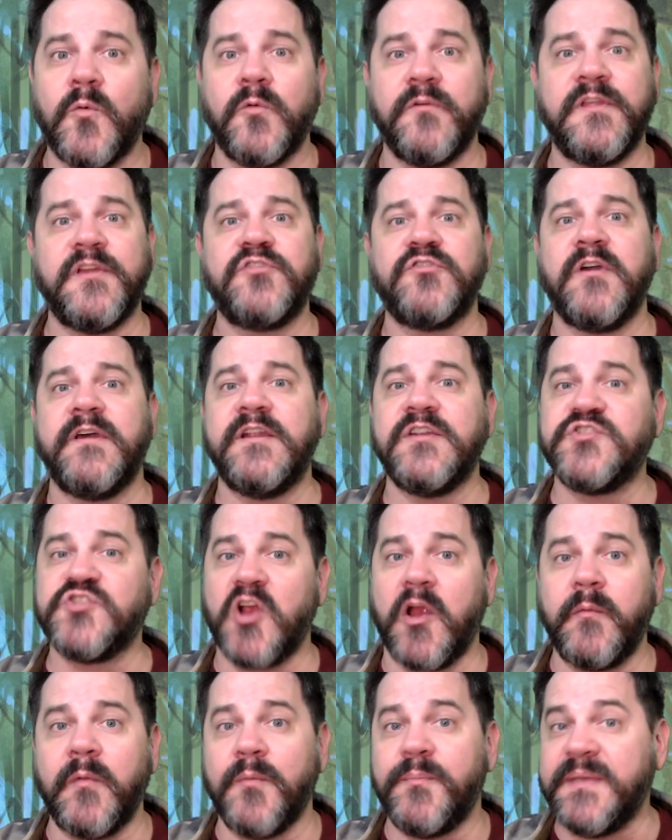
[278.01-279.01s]
Will they try to
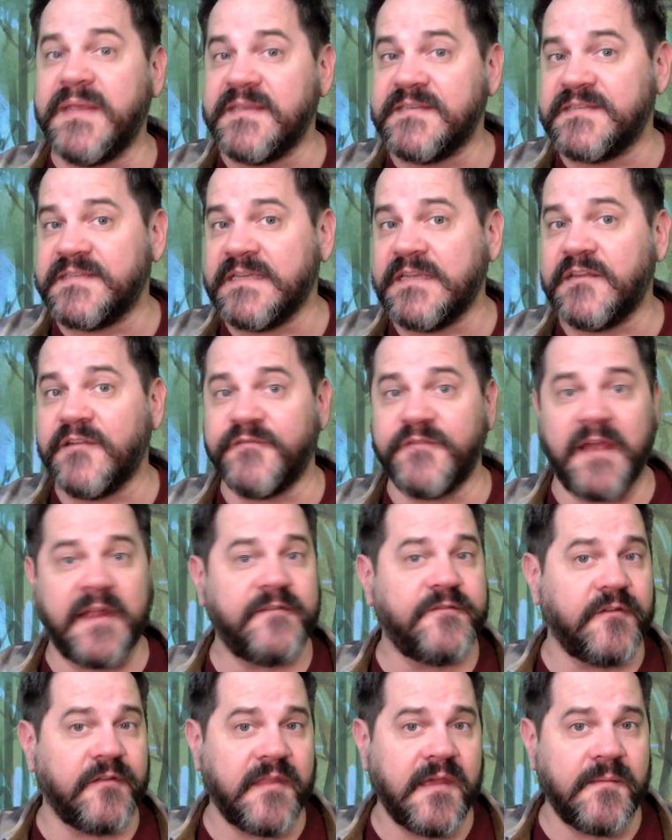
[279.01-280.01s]
charm a PC to fight
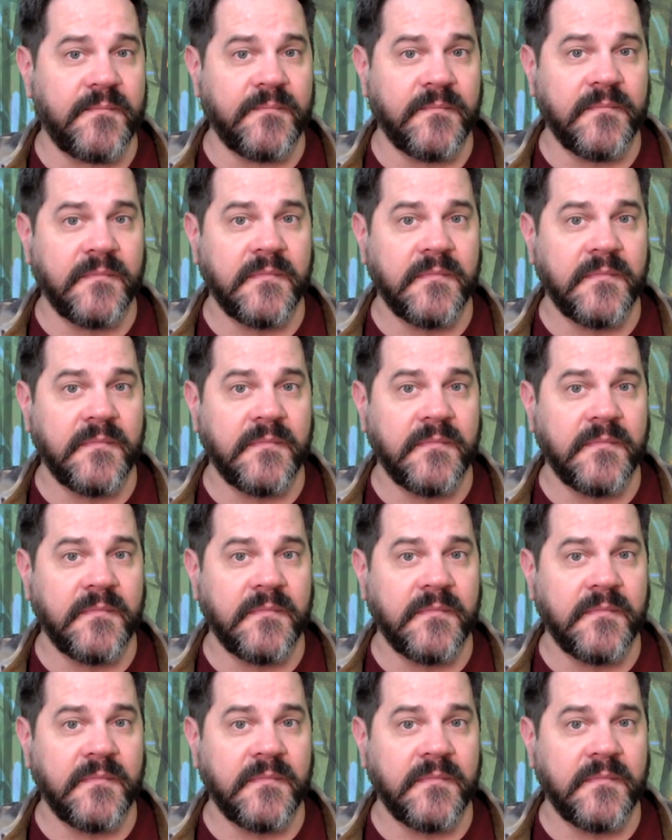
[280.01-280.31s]
for them?